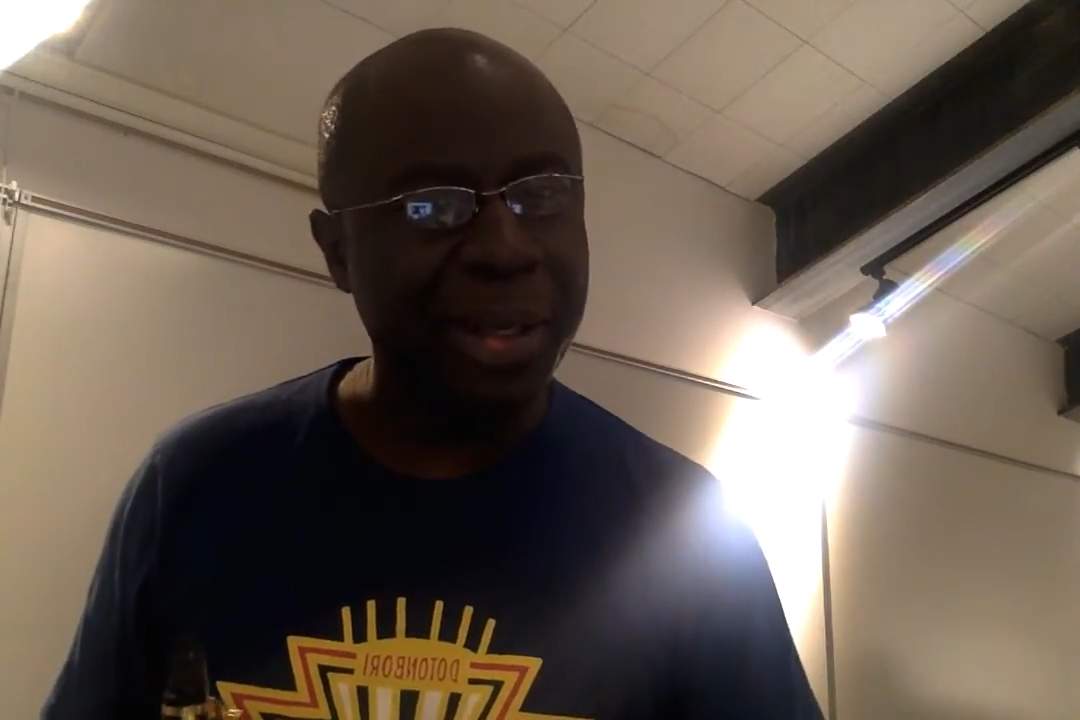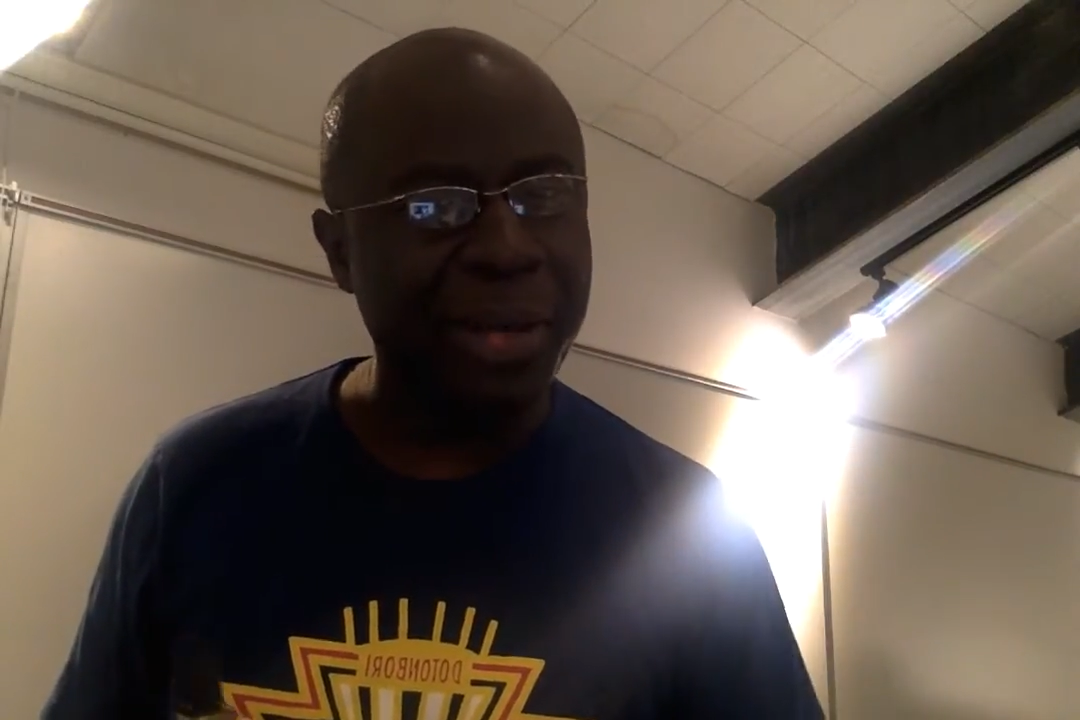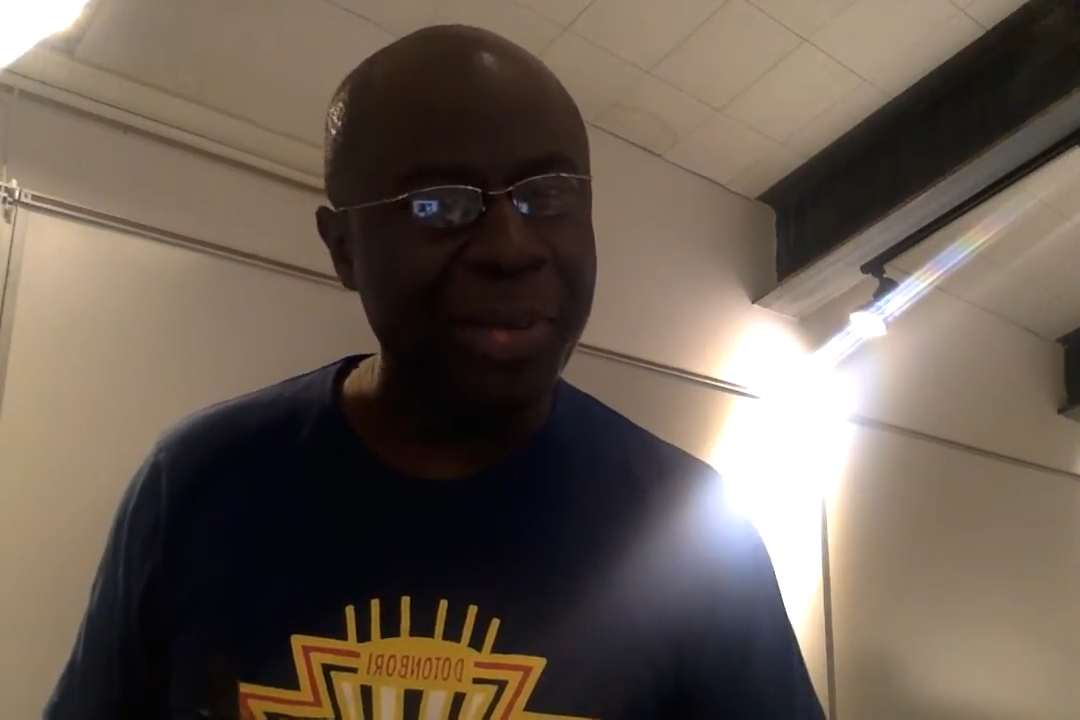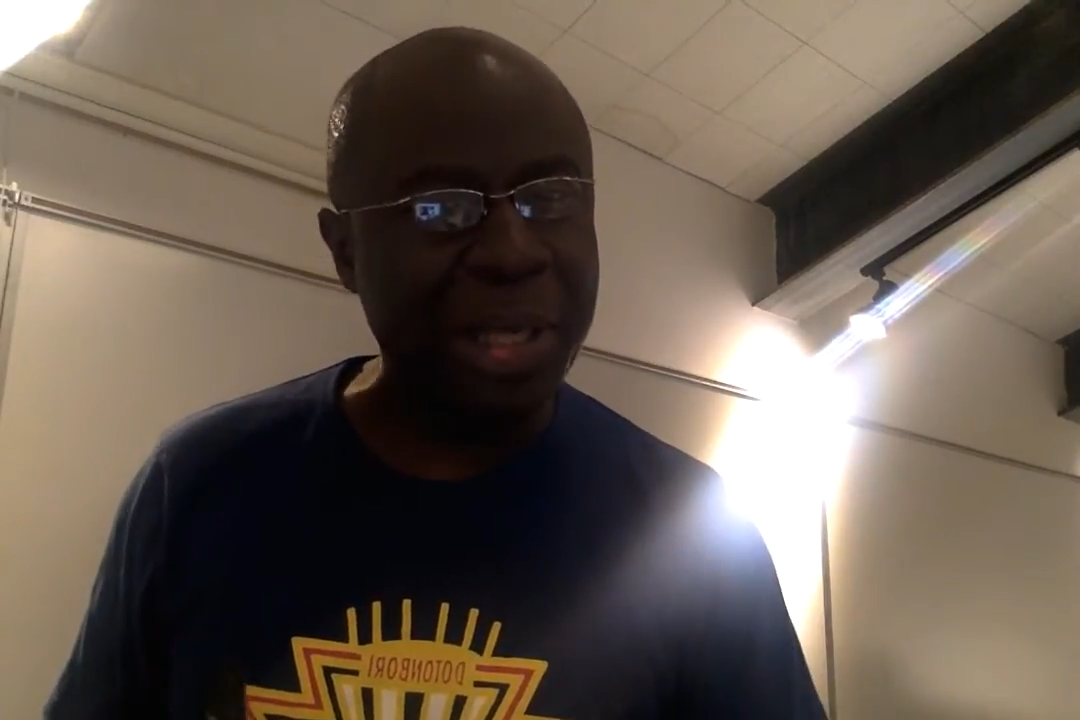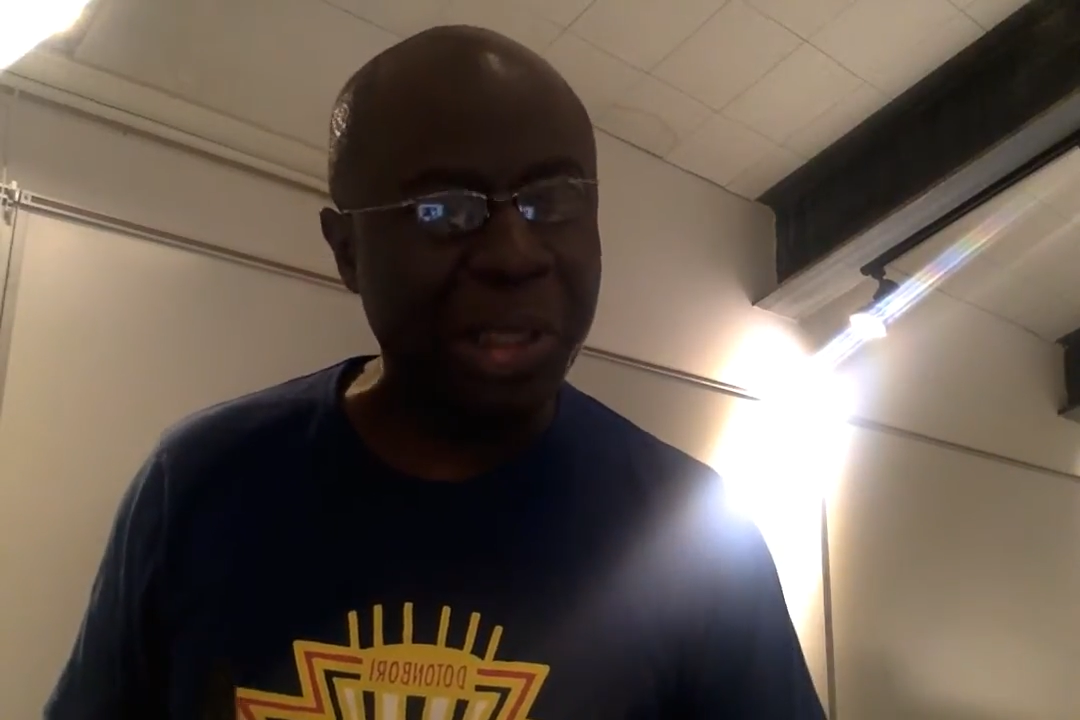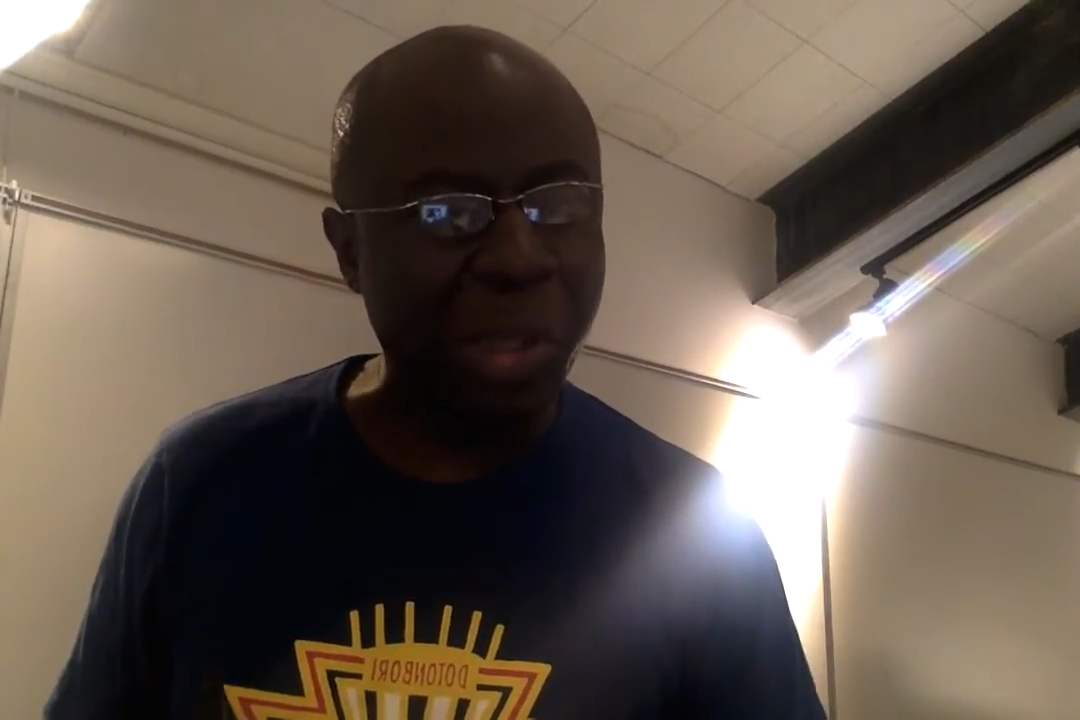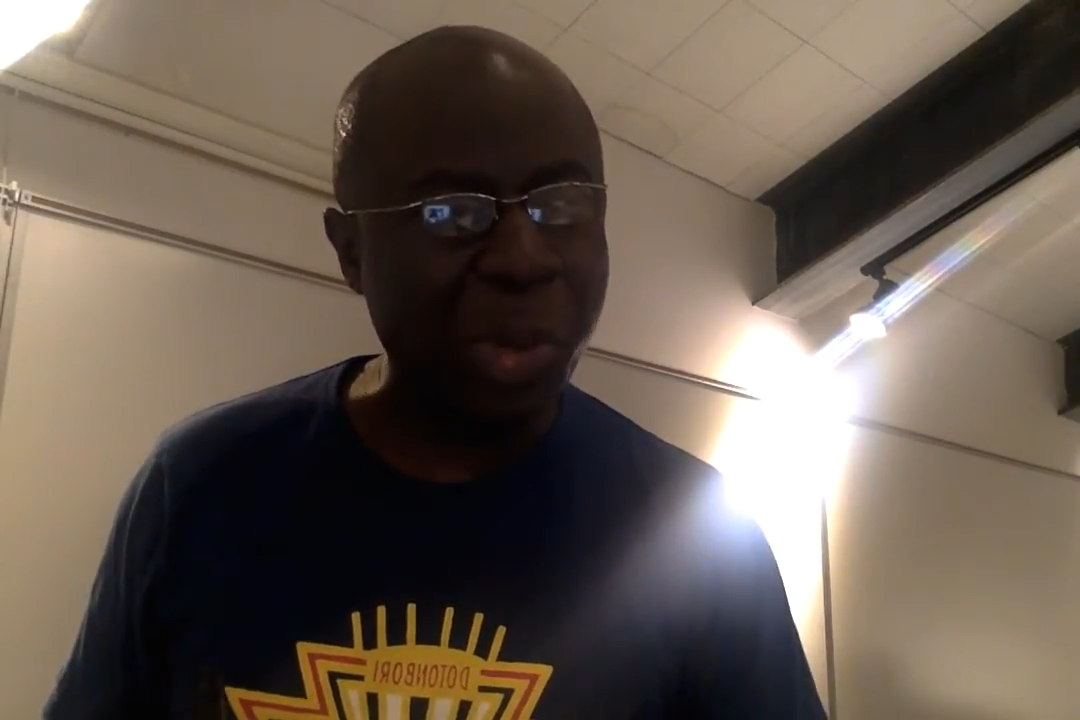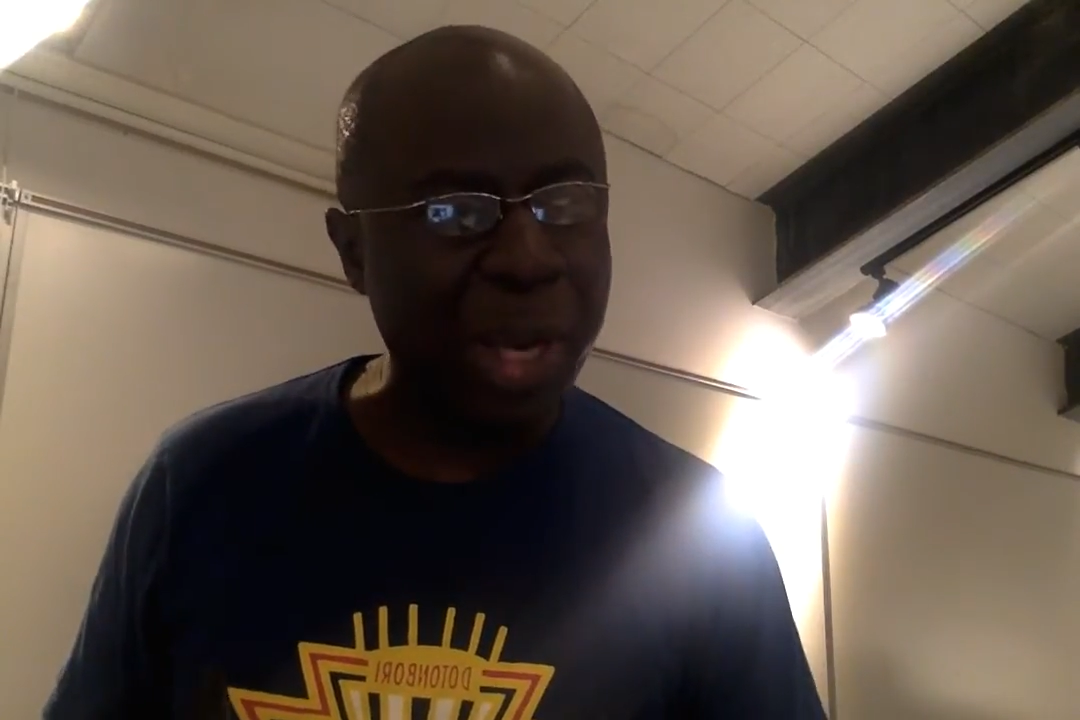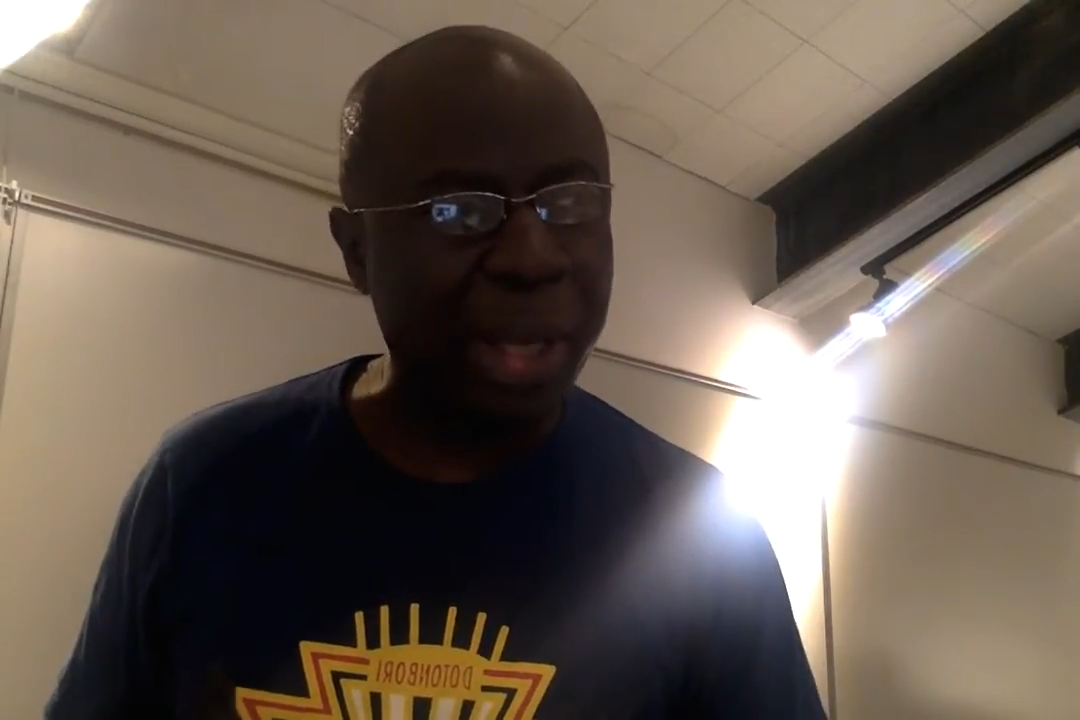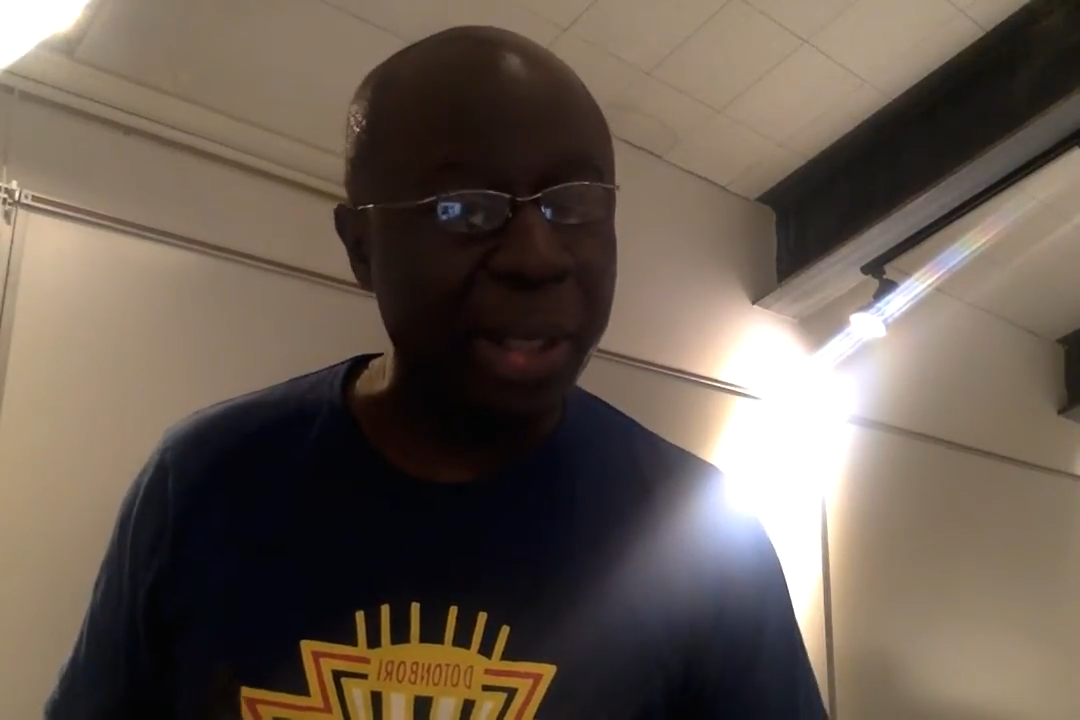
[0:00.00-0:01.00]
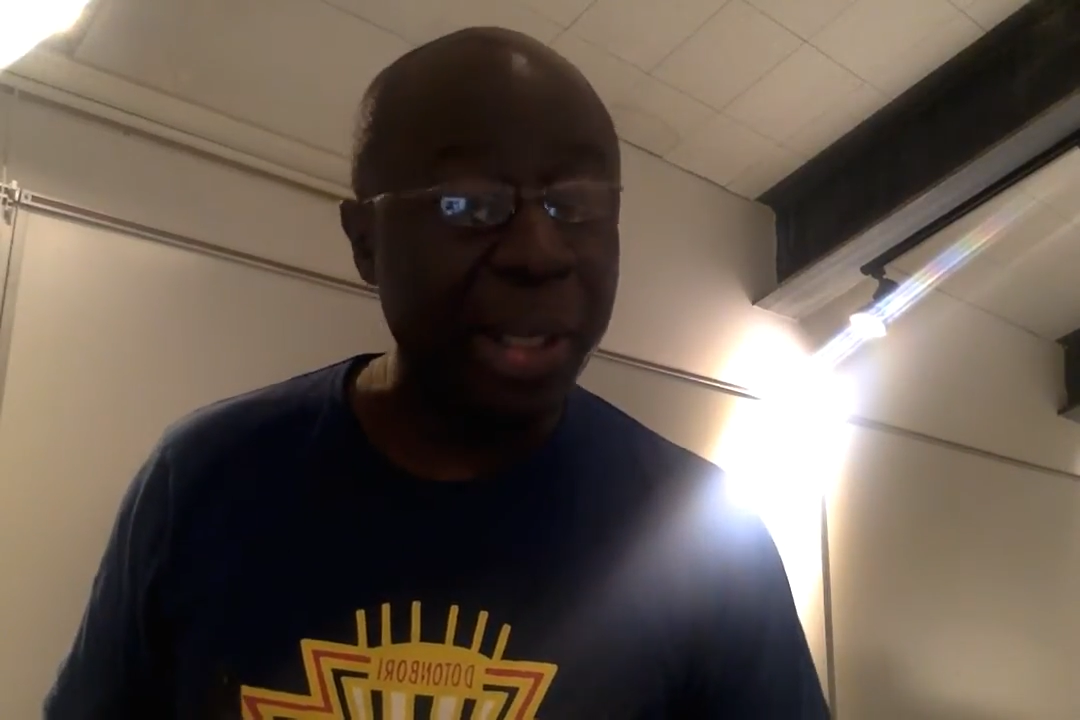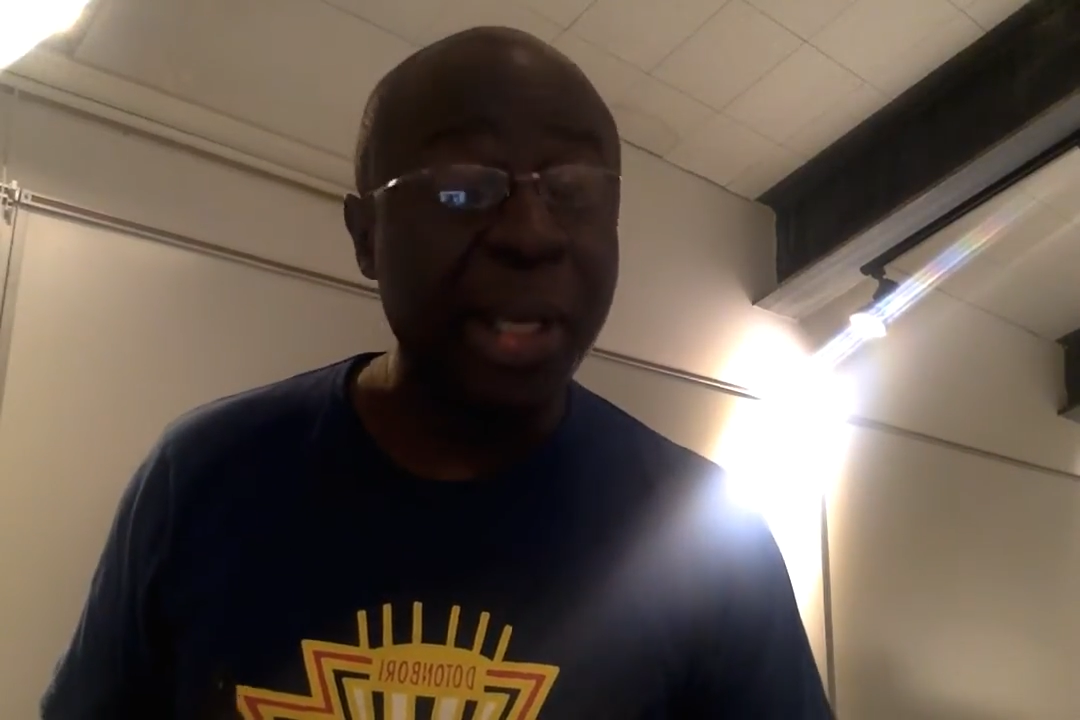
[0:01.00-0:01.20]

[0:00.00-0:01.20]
conventional way,